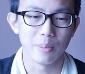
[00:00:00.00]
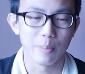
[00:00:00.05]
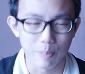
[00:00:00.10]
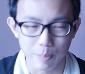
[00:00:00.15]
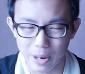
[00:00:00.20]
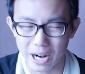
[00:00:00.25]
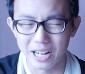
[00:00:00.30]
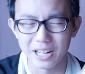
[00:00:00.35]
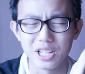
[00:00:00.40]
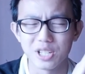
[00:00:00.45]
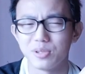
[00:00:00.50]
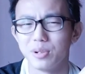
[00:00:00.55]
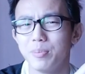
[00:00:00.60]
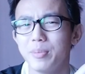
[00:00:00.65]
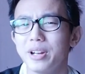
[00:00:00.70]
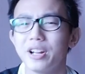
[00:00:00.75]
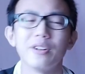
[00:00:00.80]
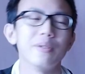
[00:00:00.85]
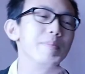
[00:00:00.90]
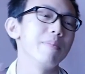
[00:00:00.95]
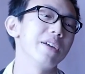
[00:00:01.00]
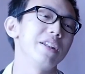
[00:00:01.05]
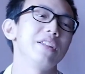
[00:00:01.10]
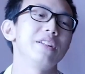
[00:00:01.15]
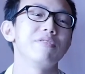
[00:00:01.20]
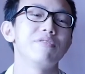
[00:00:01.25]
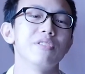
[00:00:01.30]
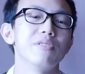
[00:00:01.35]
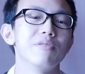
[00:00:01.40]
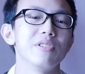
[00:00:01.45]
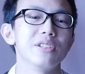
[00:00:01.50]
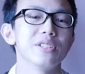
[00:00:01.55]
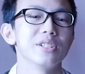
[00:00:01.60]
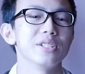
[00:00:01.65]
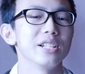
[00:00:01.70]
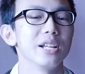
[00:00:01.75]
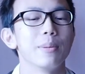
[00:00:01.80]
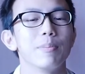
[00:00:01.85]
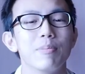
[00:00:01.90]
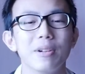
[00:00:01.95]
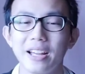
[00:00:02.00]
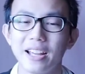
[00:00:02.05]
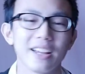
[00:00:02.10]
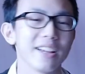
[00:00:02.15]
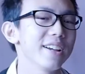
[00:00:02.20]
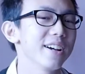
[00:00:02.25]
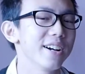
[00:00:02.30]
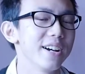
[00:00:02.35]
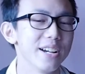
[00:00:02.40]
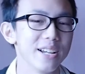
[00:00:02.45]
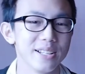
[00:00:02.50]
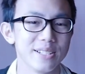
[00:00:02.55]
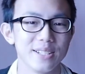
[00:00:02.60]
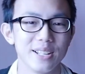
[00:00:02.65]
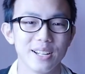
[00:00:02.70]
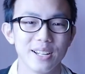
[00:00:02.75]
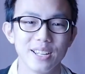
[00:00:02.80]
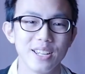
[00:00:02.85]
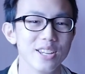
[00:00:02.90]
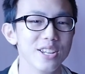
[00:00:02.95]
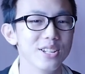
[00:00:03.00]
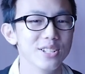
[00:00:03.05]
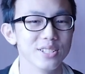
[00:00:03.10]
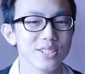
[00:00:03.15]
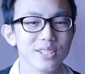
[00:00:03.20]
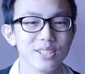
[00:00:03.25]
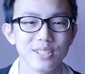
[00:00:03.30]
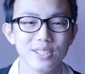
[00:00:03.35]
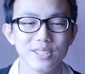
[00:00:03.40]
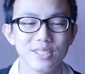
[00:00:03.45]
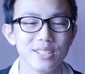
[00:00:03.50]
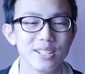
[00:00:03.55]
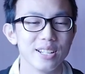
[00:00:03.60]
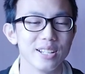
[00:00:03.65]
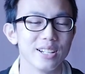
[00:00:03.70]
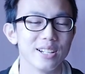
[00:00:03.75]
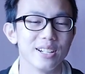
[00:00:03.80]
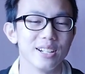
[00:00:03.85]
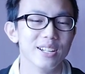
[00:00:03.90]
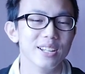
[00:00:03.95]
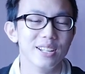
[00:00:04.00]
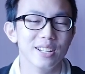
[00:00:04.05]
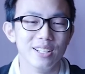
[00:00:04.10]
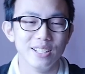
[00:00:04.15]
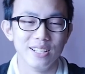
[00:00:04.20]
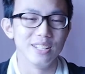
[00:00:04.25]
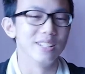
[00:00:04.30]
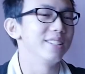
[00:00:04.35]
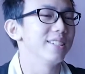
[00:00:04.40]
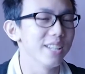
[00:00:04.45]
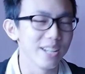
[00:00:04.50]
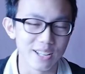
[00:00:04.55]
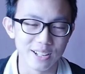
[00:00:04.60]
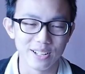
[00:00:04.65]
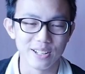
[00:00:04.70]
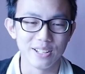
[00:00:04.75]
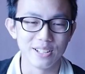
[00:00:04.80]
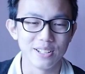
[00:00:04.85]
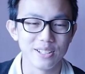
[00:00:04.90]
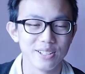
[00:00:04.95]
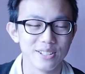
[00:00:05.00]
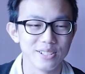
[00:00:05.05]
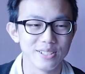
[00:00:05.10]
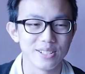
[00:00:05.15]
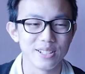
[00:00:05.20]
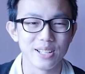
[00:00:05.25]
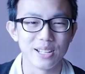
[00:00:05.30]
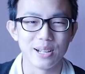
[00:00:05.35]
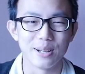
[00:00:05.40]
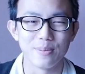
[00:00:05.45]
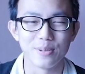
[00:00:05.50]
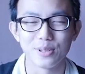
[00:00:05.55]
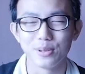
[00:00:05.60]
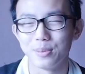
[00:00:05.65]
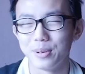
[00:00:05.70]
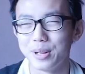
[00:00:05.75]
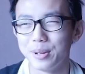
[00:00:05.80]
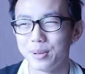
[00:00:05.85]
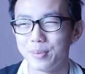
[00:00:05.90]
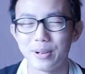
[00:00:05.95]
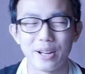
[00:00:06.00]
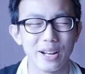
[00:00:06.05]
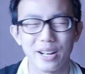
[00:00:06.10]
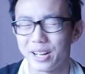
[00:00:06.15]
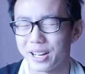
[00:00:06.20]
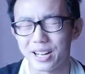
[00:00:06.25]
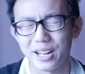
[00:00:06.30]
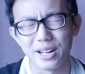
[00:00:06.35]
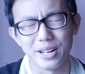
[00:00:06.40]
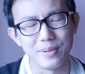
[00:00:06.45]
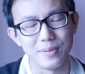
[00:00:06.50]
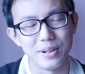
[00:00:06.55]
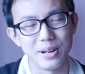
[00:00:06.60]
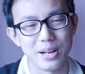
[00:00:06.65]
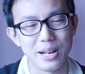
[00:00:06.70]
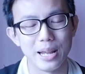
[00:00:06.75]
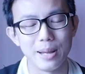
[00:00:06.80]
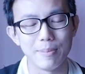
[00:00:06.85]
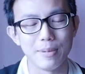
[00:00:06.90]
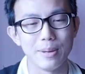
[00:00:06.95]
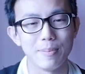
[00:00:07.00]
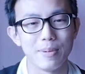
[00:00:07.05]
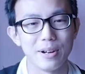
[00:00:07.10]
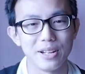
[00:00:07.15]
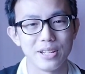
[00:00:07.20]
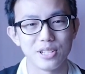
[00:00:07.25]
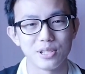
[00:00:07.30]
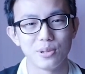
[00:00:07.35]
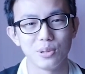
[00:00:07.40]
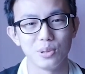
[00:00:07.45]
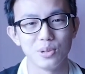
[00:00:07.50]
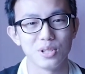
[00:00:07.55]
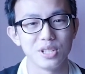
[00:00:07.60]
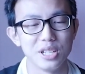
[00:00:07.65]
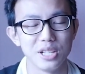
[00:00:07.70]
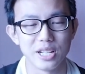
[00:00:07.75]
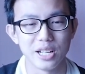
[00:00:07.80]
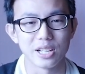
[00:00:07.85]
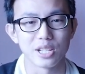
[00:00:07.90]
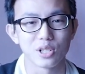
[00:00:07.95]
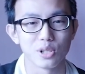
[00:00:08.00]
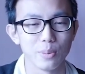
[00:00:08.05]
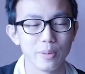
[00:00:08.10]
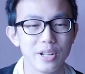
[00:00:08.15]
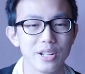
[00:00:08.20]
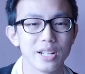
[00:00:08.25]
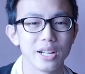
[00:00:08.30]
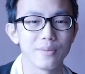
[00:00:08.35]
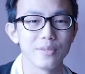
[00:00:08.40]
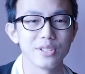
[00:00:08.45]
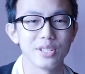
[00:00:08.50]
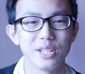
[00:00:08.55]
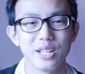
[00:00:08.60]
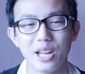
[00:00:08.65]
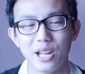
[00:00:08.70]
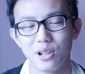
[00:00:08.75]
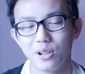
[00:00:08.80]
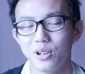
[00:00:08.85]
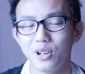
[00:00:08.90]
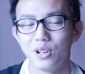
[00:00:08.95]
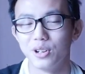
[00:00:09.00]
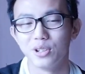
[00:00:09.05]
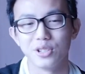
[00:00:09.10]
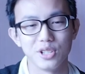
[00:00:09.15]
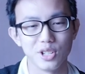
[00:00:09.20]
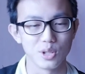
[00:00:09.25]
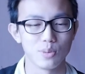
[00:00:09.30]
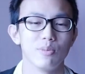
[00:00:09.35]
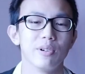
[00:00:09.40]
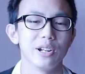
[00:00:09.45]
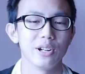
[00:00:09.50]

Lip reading: pilots were made out of many different races. There are black guys, there are Asians, there are Italians, there are so many people I can't even name it. But it's good to see there's so many diversity and not all just